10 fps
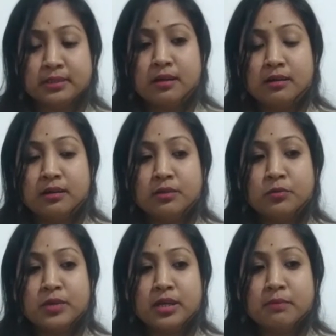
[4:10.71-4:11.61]
Uh,
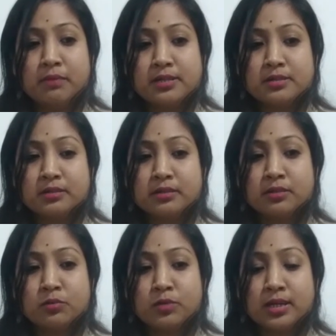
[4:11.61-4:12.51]
we invite
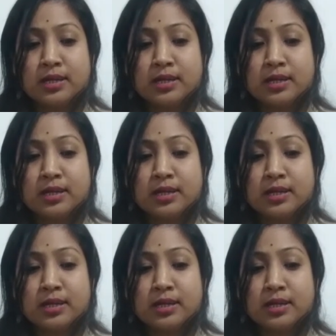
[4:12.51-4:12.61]
local